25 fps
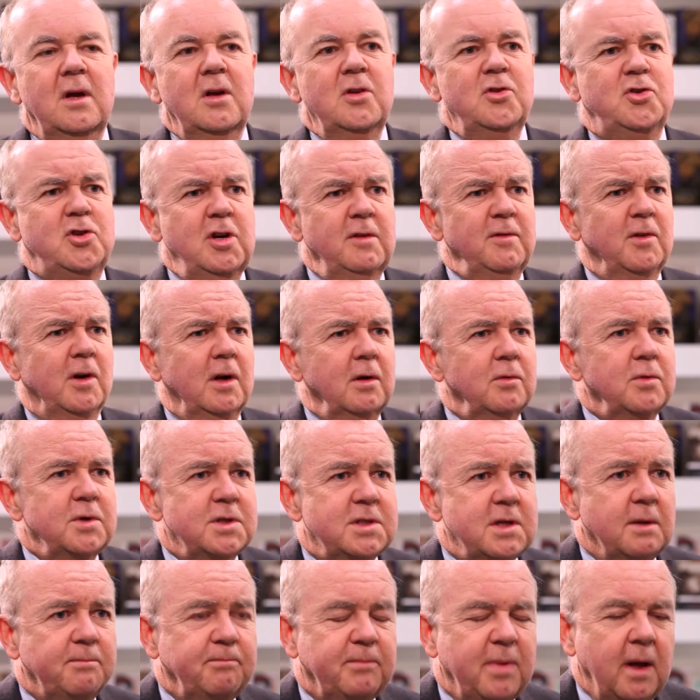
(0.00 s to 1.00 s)
Juvenal was
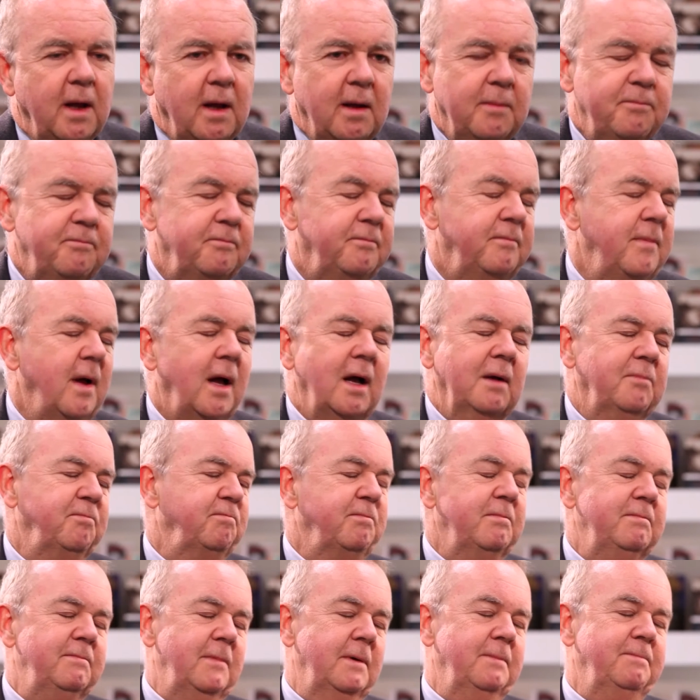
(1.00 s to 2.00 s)
a
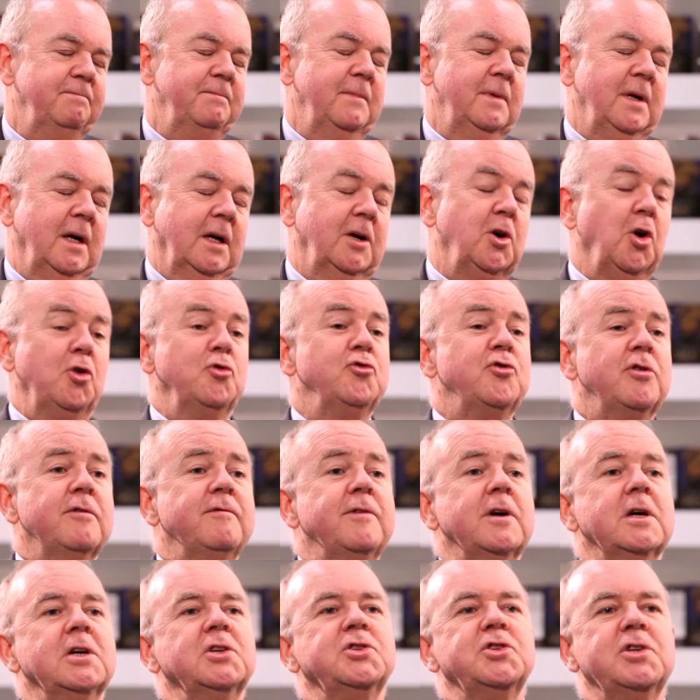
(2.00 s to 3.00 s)

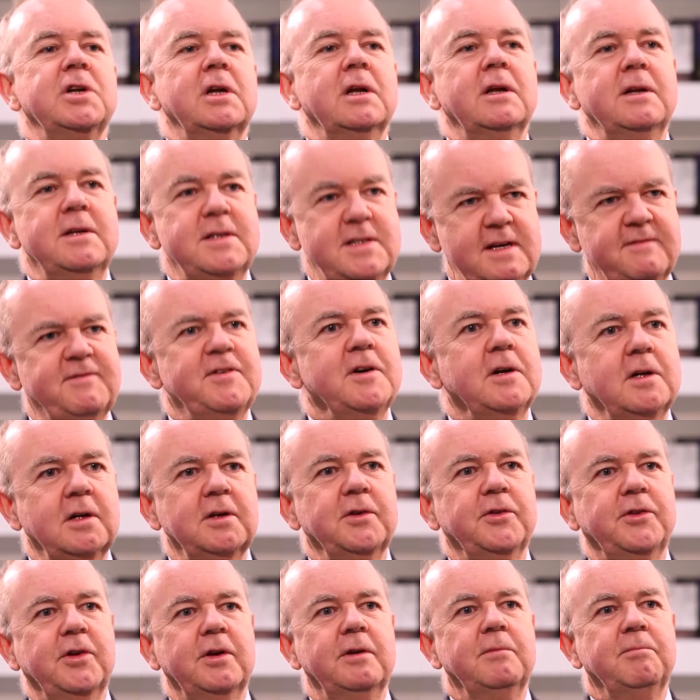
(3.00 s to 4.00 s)
controversial and
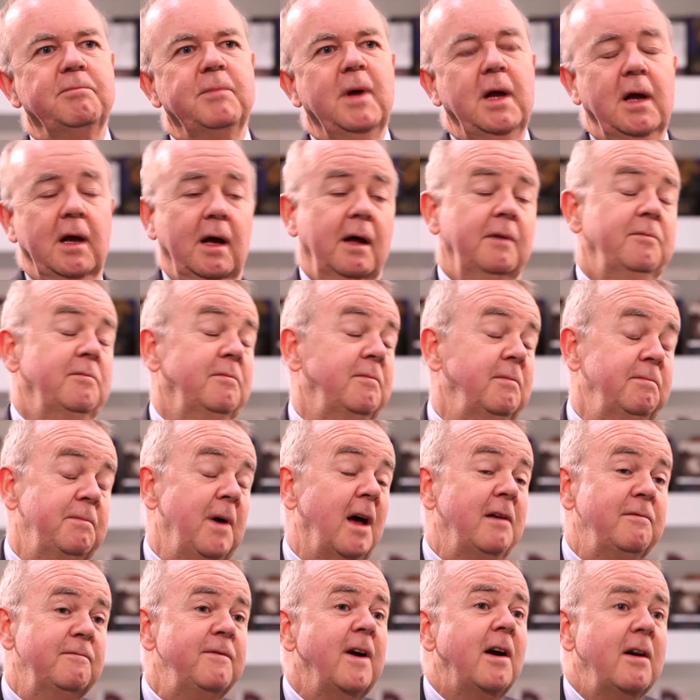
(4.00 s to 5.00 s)
difficult and
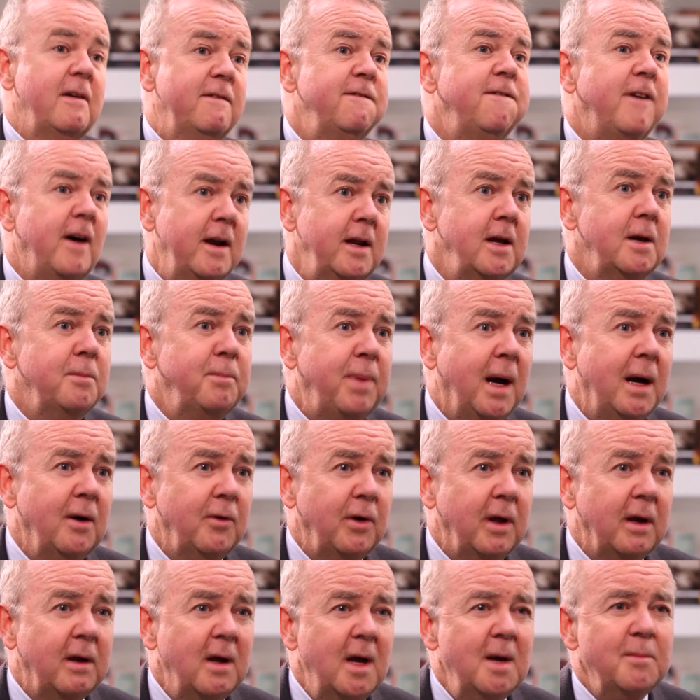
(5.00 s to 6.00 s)
very funny
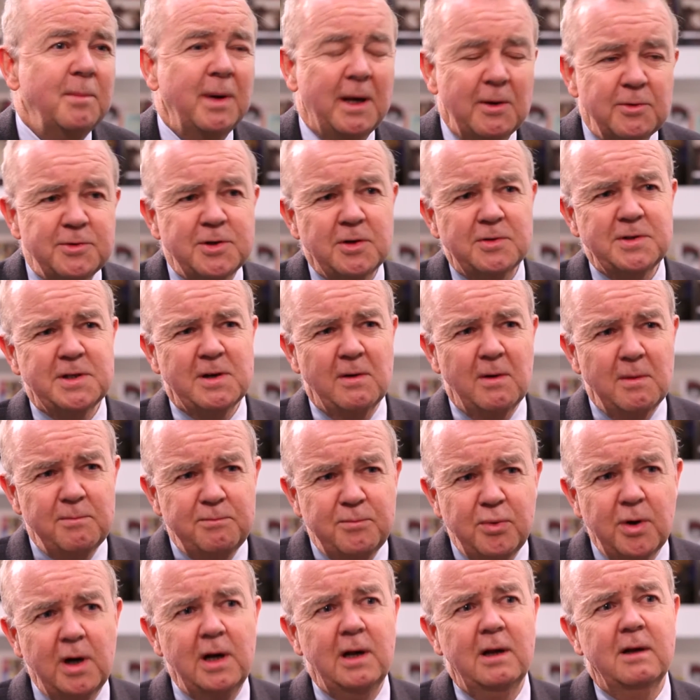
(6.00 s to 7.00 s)
poet, but he was also a
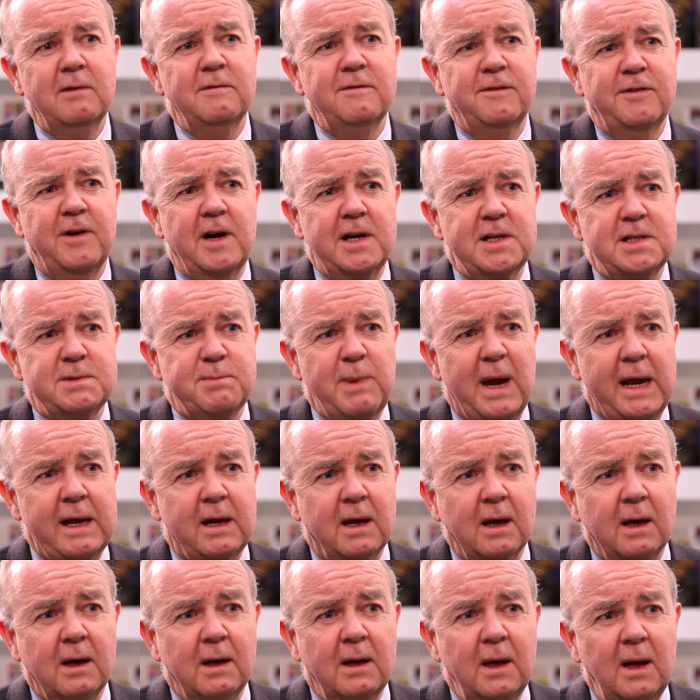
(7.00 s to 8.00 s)
brilliant phrase
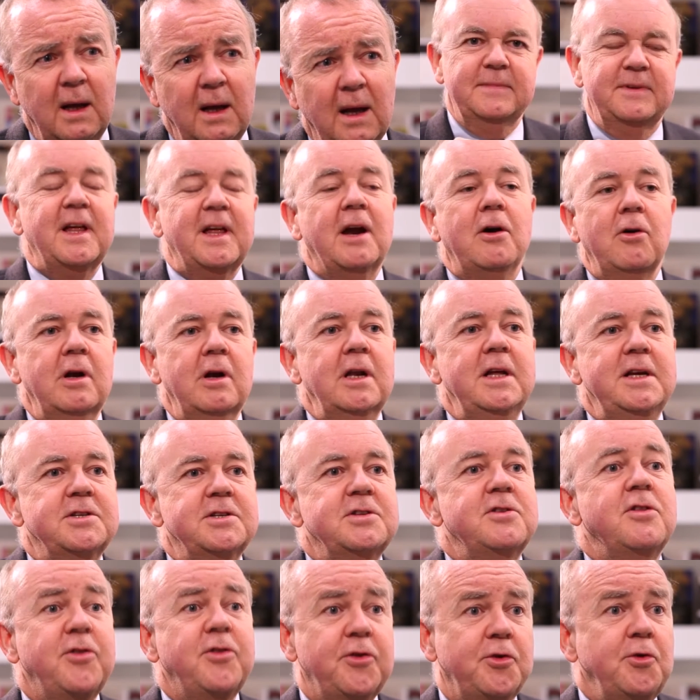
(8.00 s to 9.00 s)
maker. There are at least
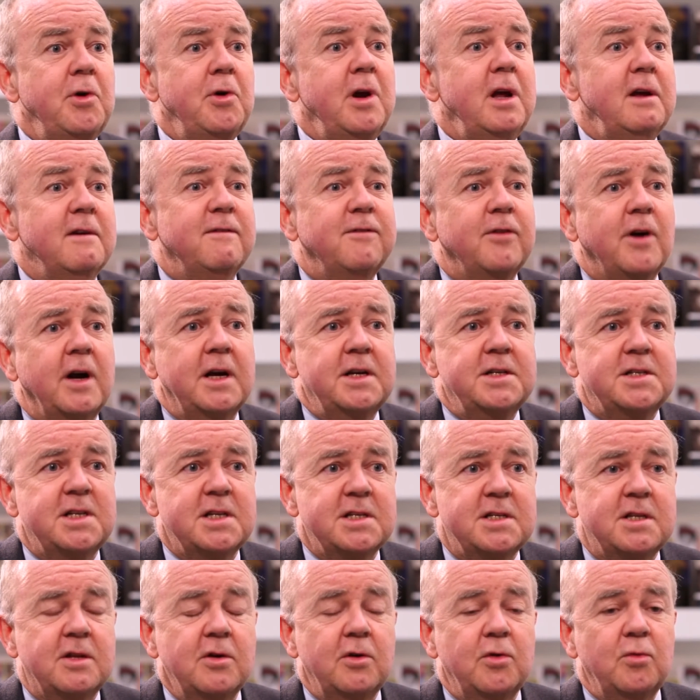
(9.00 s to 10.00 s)
3 phrases
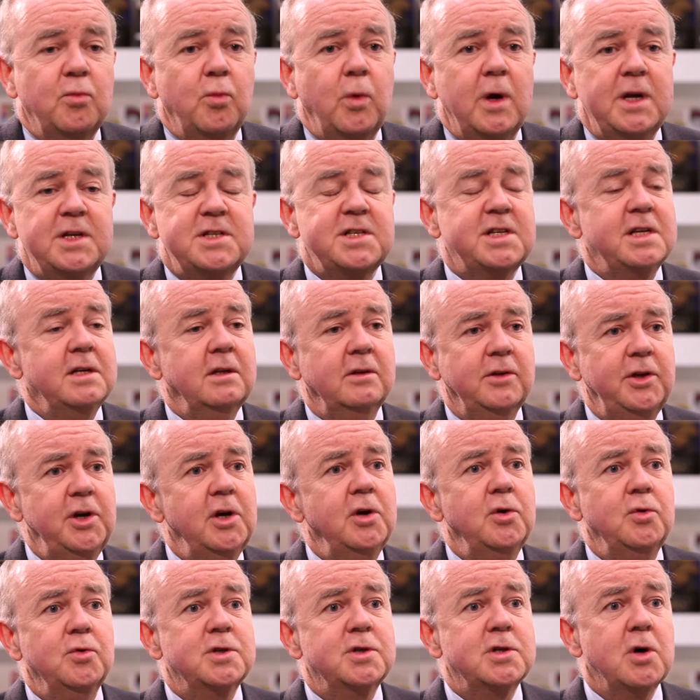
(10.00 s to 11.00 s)
that we still
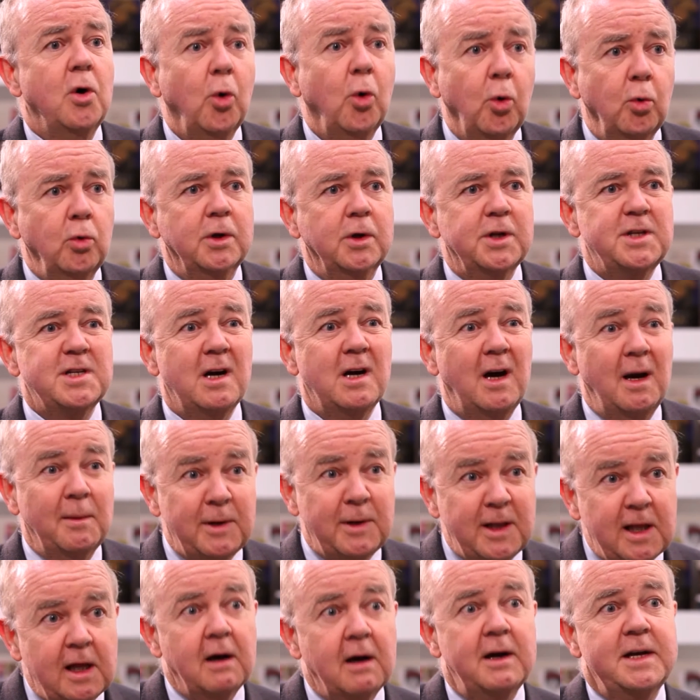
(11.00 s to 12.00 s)
use all the time, and
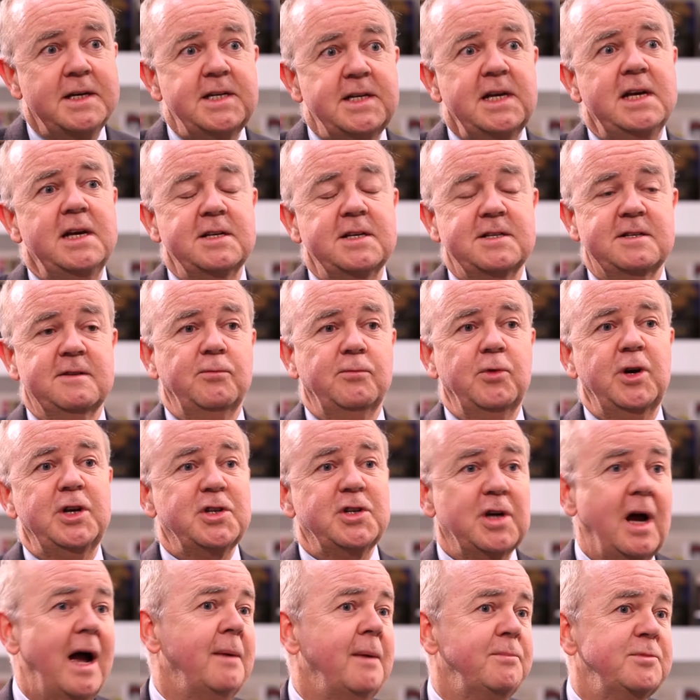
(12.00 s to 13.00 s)
the ideas of which
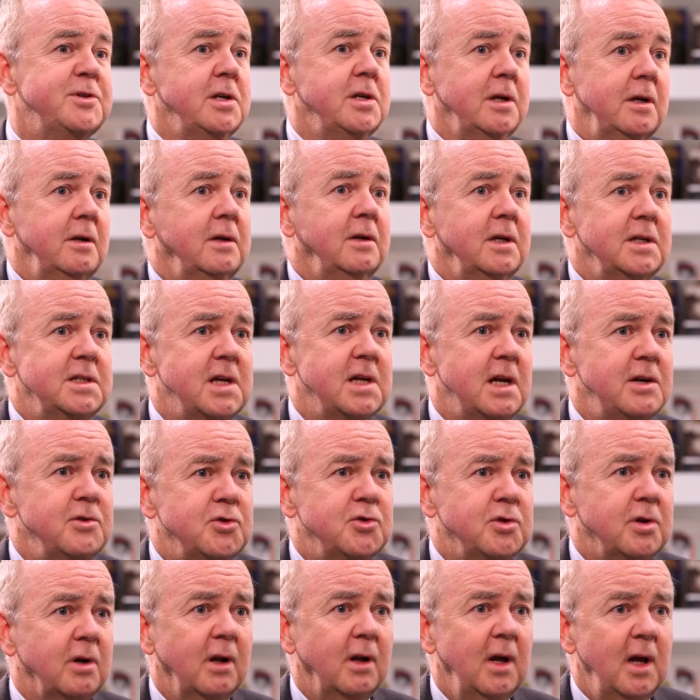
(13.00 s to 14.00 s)
are absolutely central.